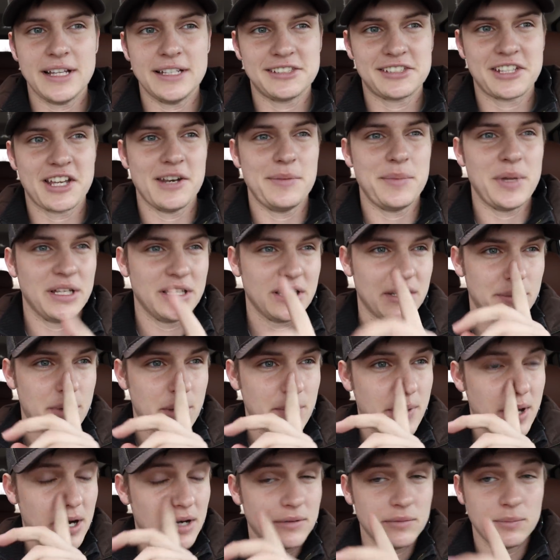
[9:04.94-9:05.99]
that's gonna be a little
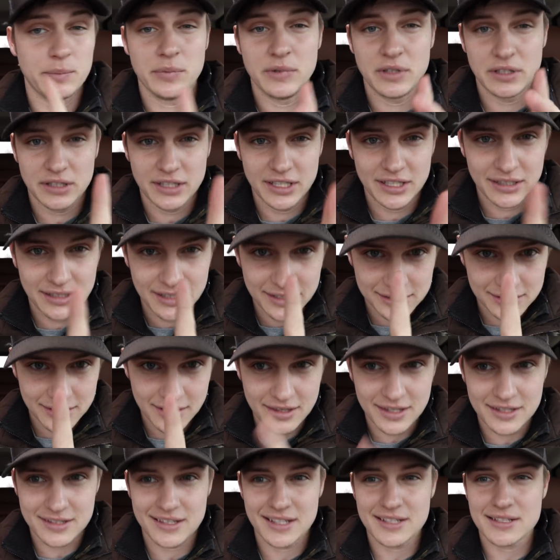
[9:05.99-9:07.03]
bit better. Listen
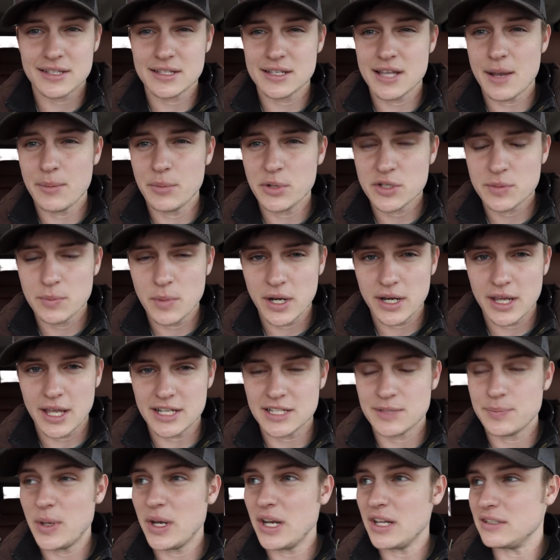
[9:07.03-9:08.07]
to this. This is how much money I
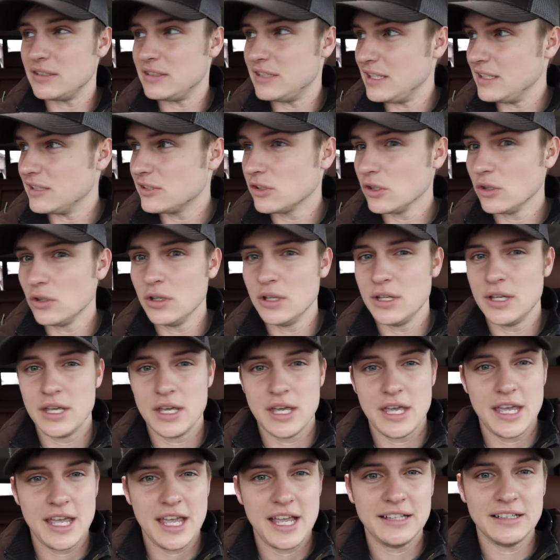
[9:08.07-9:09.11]
spent on diesel
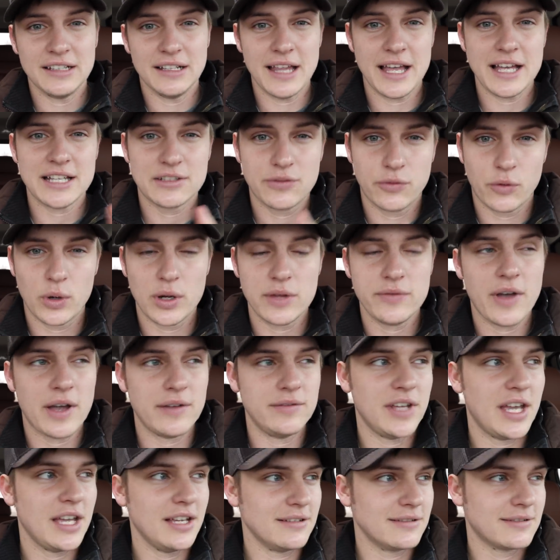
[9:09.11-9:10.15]
in the last
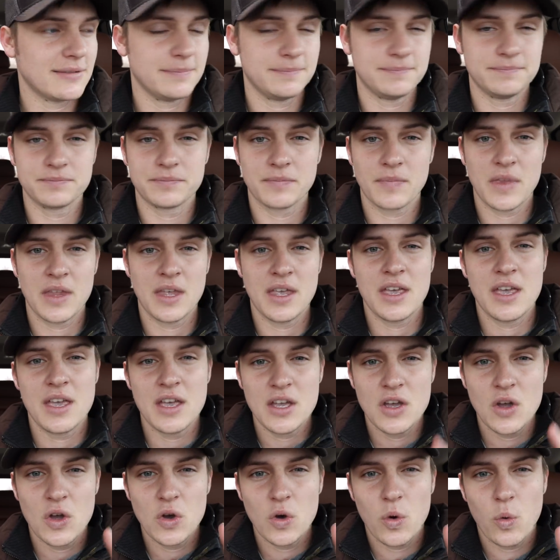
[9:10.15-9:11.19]
45 days.
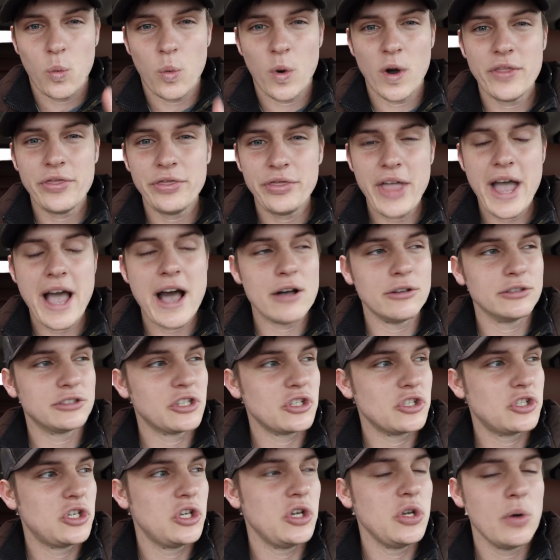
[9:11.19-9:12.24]

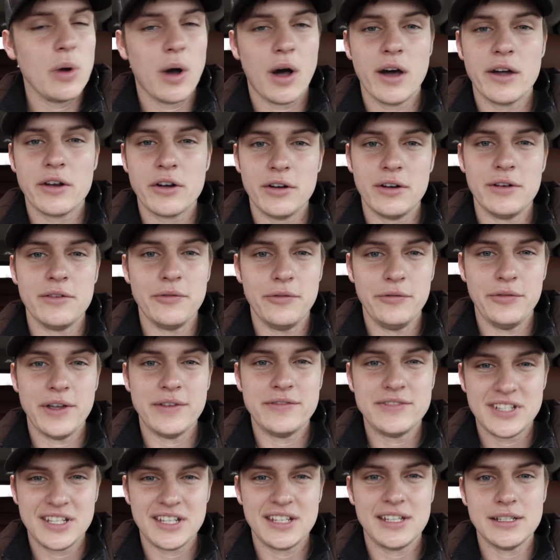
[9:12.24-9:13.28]

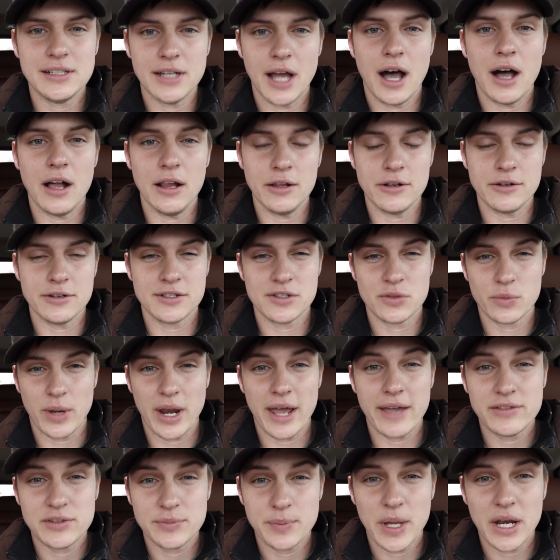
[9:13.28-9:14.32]
$1,215 is what
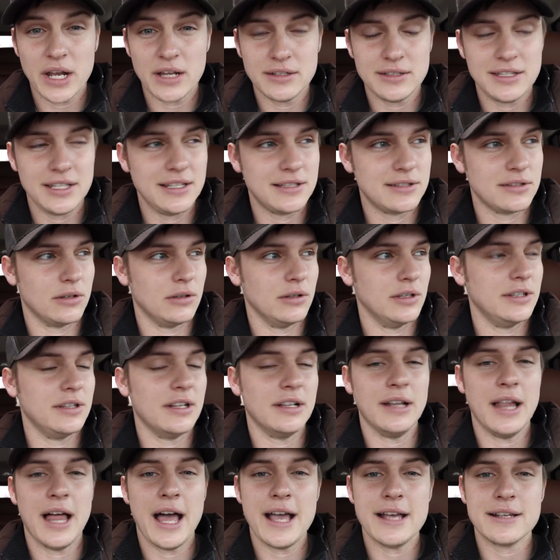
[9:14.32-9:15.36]
I've spent on diesel in
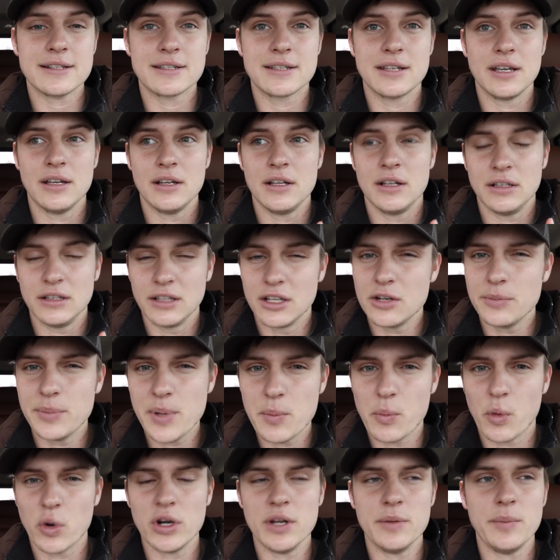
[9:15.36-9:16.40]
the last little
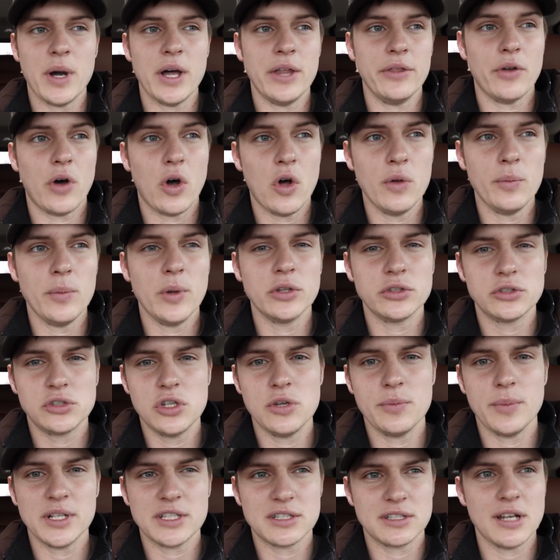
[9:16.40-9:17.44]
bit more than a month, almost
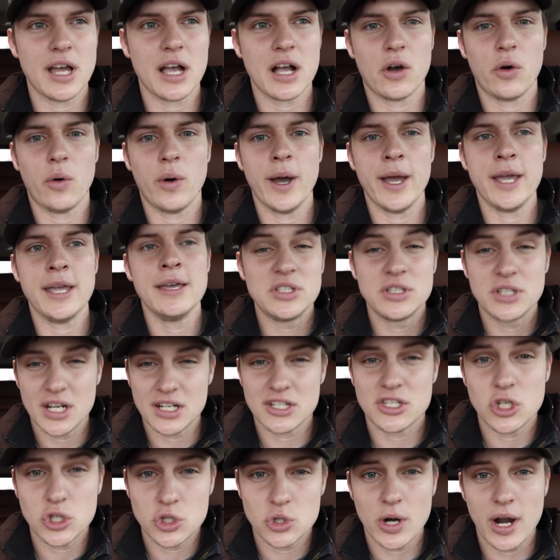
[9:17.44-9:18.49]
2 months, not quite,
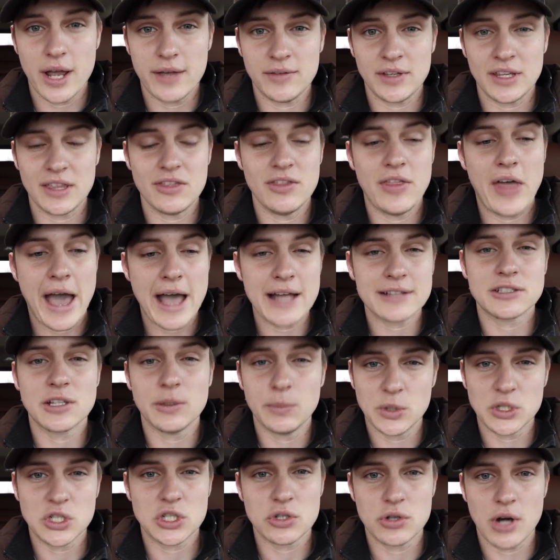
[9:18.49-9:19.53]
just in driving. That's
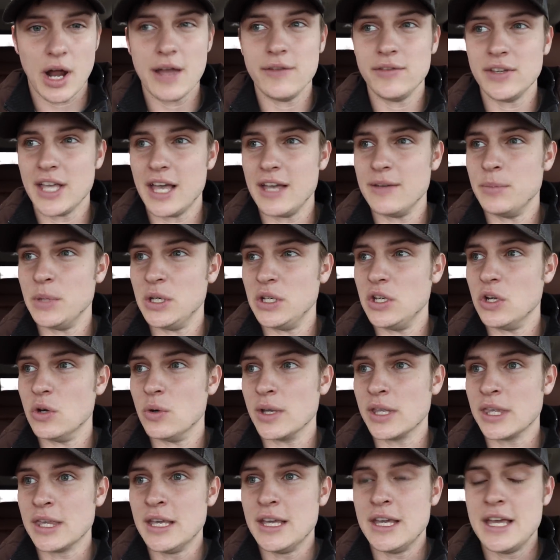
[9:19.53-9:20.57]
how much driving I've been
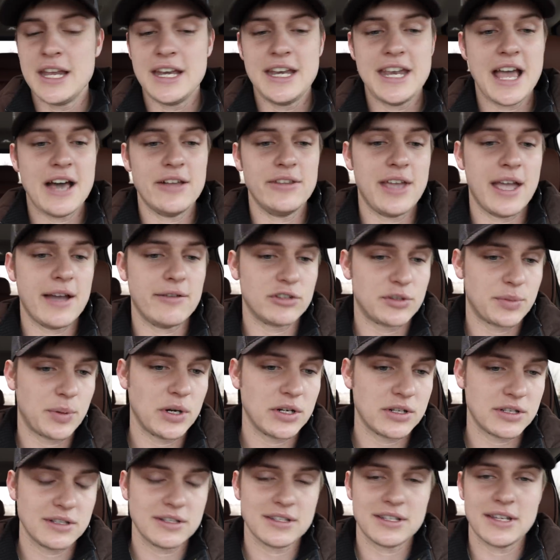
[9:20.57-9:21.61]
doing. Now, the average
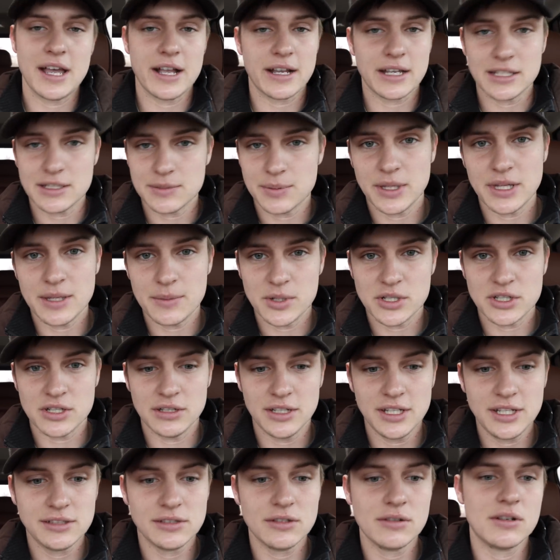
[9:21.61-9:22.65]
person's not gonna spend that much in
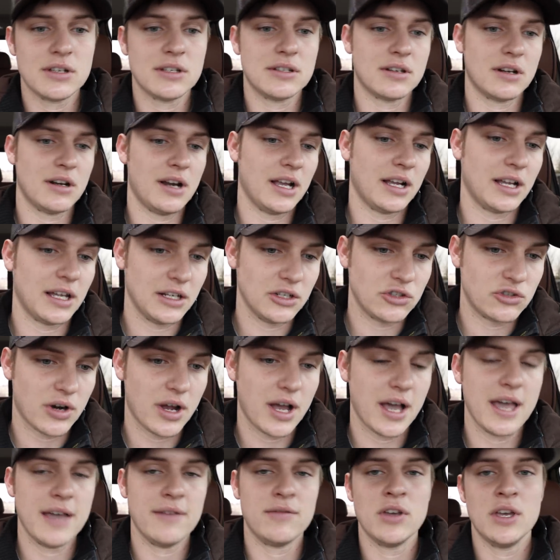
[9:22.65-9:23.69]
diesel because they're not gonna
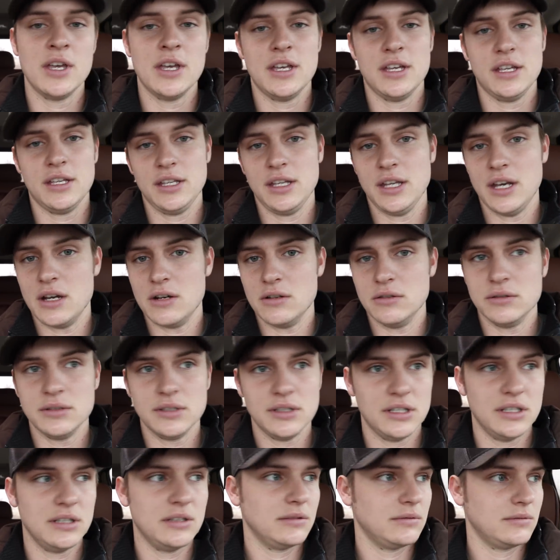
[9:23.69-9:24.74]
drive, you know,
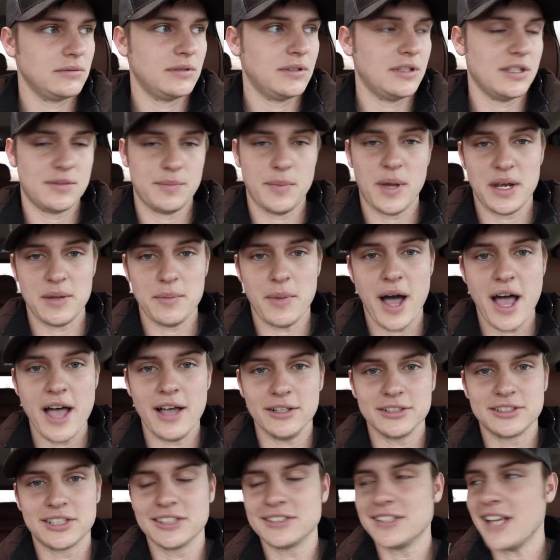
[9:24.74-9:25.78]
as many
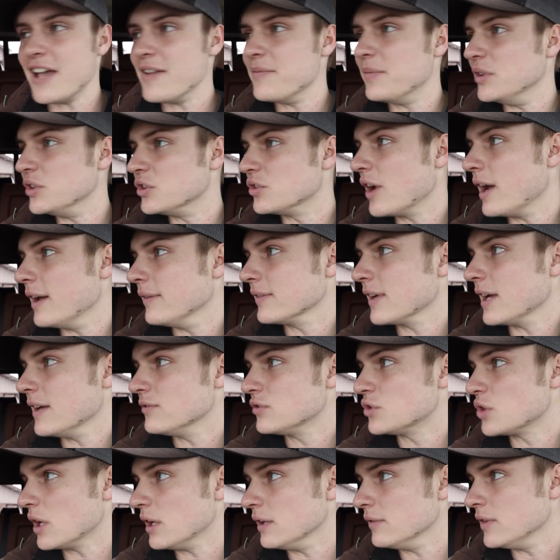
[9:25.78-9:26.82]
miles as I've been driving.
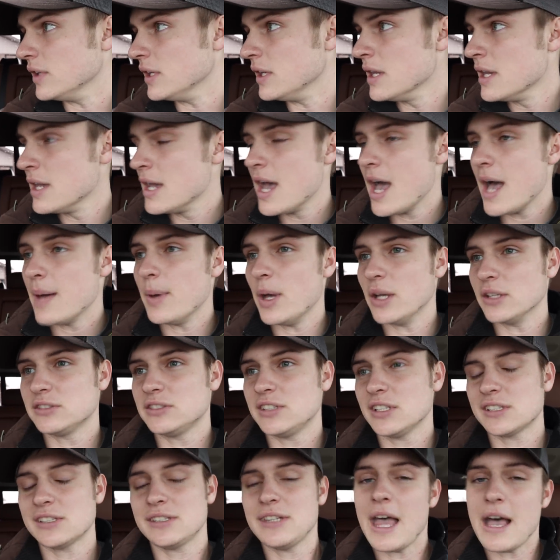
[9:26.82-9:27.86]
I've driven about
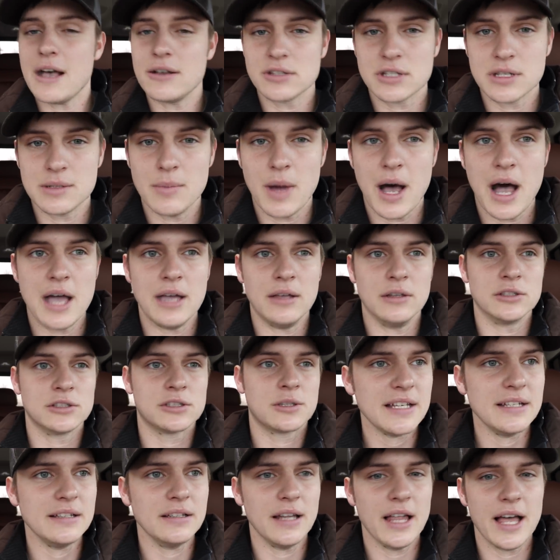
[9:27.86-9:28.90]
6,000
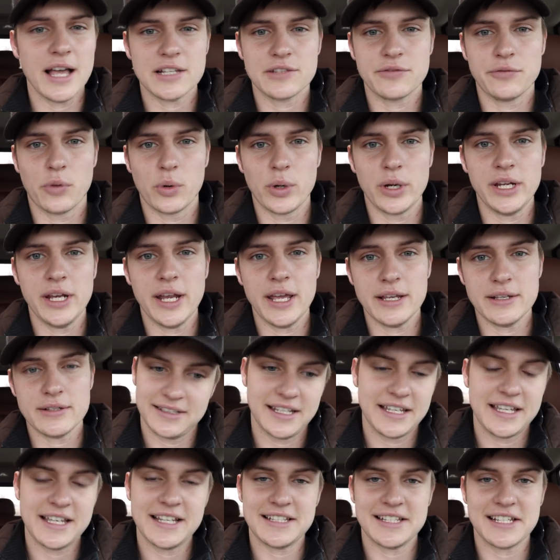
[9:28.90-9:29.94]
miles in the last 40 days.
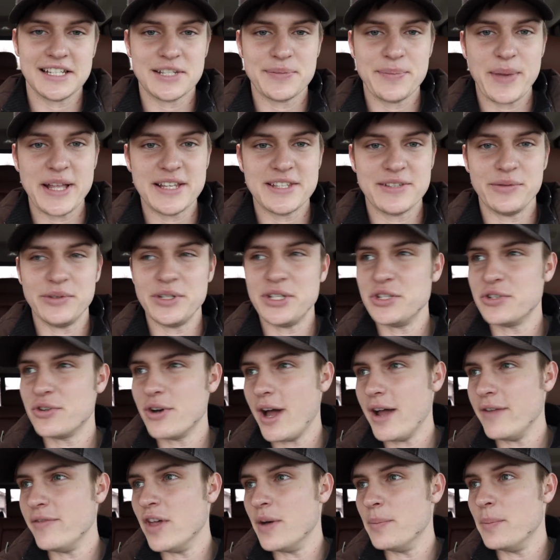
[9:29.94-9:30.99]
It gets expensive when you
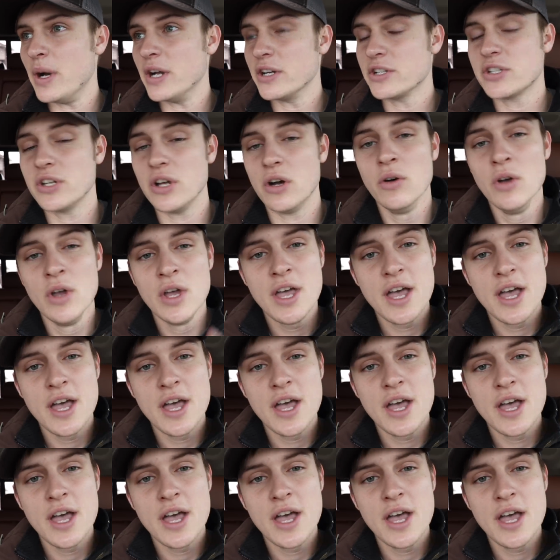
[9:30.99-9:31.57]
drive that much. So